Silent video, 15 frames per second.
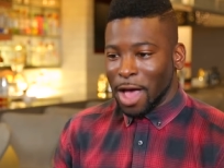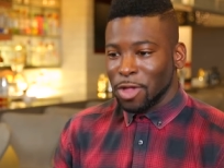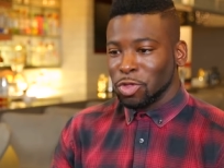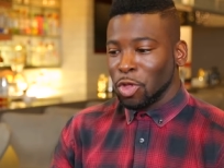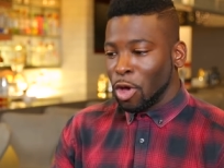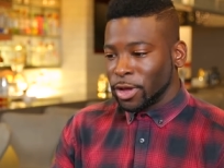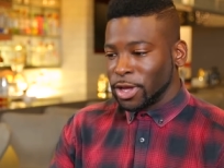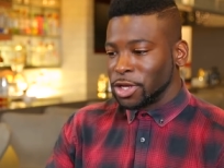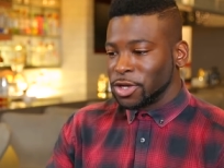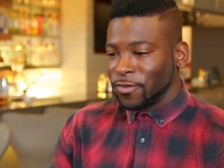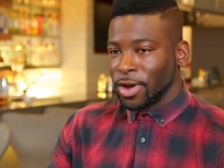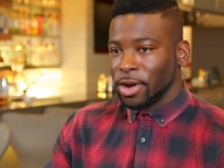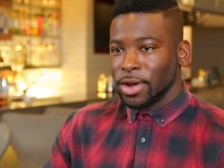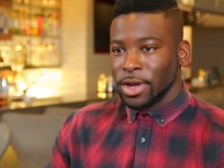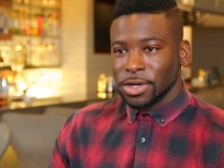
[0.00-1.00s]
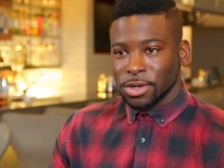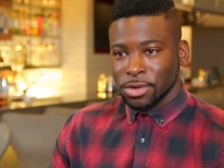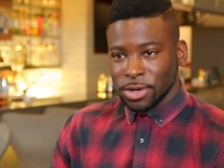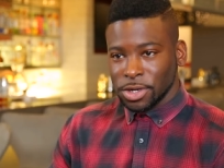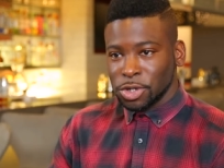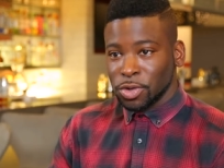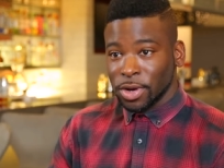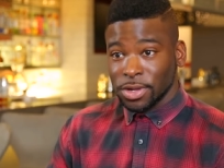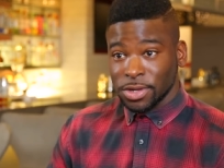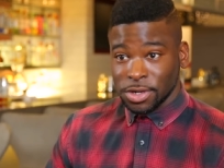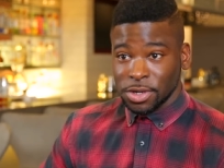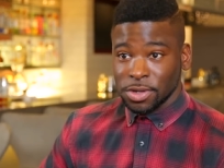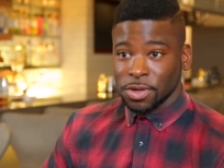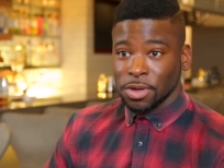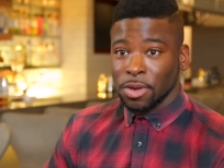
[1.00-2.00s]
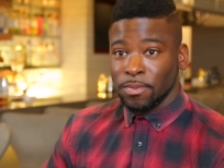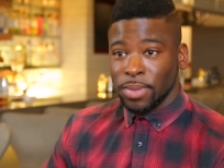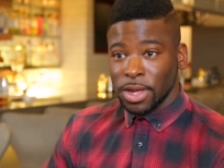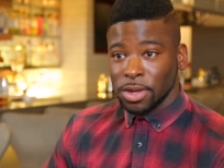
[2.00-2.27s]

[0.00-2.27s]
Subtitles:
long each variation or each transition is going to be.